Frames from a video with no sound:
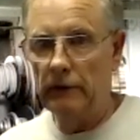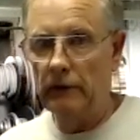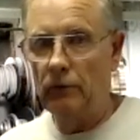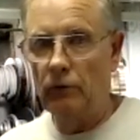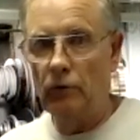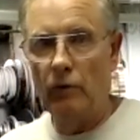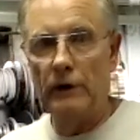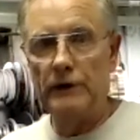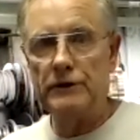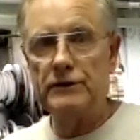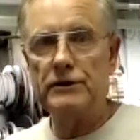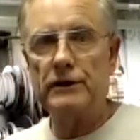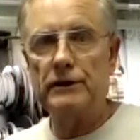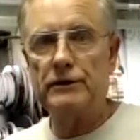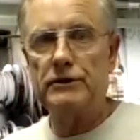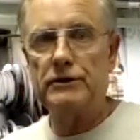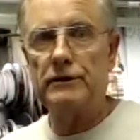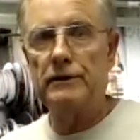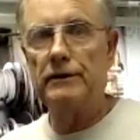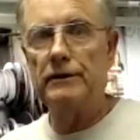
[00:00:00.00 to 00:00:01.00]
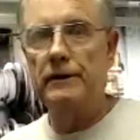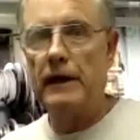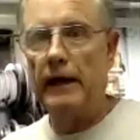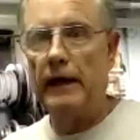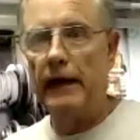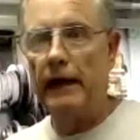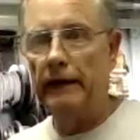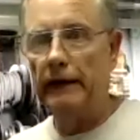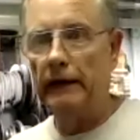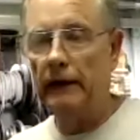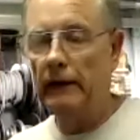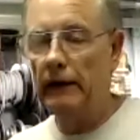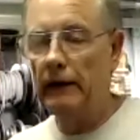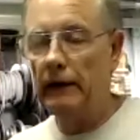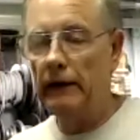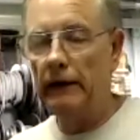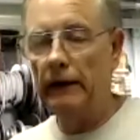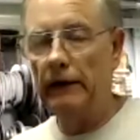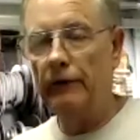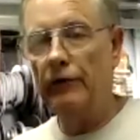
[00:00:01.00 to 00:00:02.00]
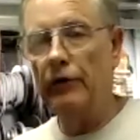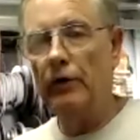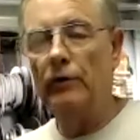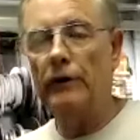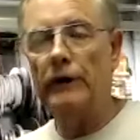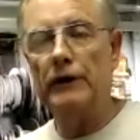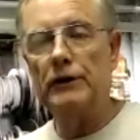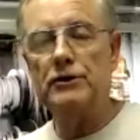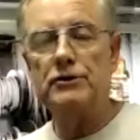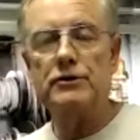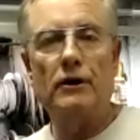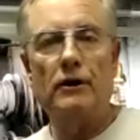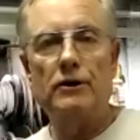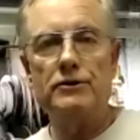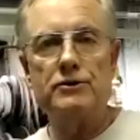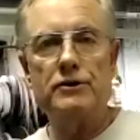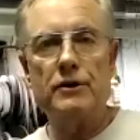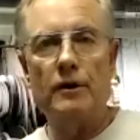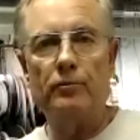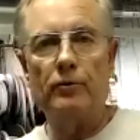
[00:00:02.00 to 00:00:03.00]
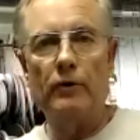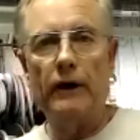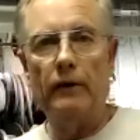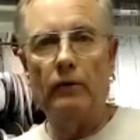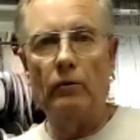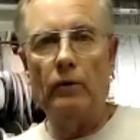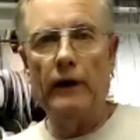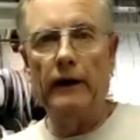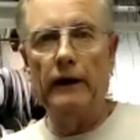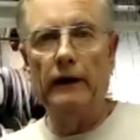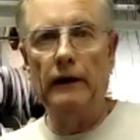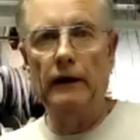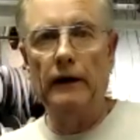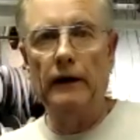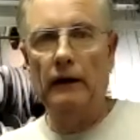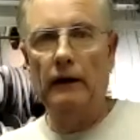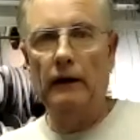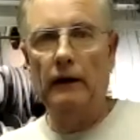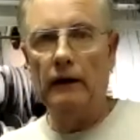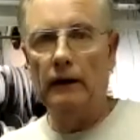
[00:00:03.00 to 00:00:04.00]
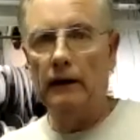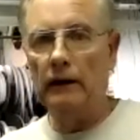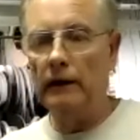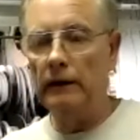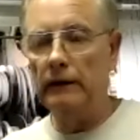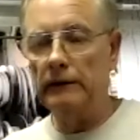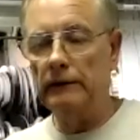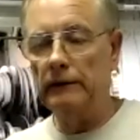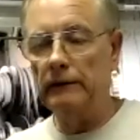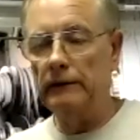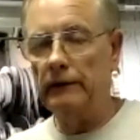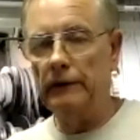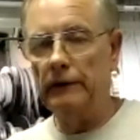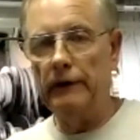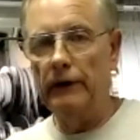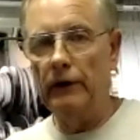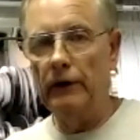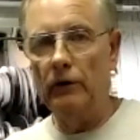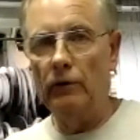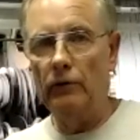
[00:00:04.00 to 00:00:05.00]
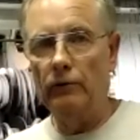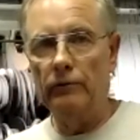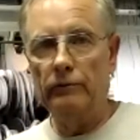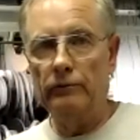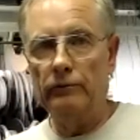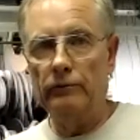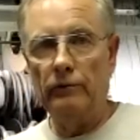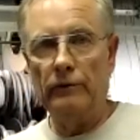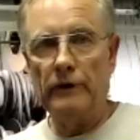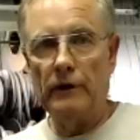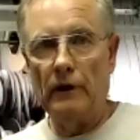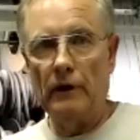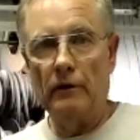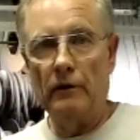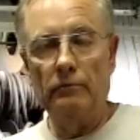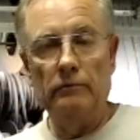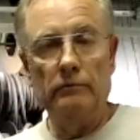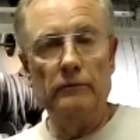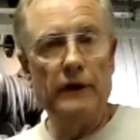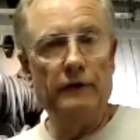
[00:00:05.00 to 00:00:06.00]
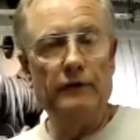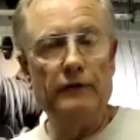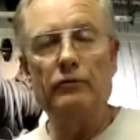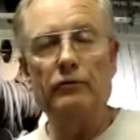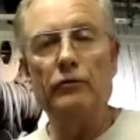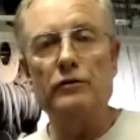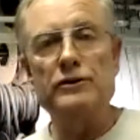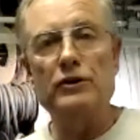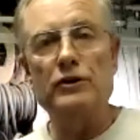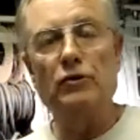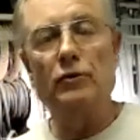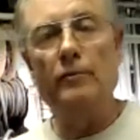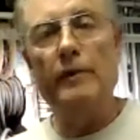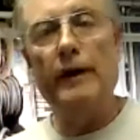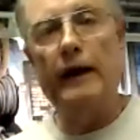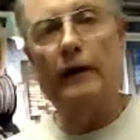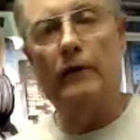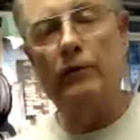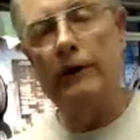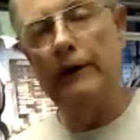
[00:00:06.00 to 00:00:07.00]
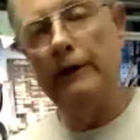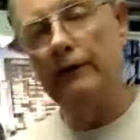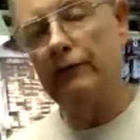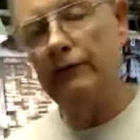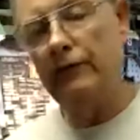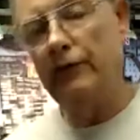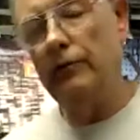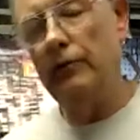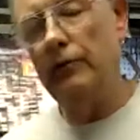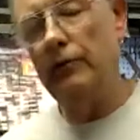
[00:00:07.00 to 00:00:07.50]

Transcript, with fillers: once it's dead, if you don't get it charged up right away, uh, you know, come even if it was a new battery, if you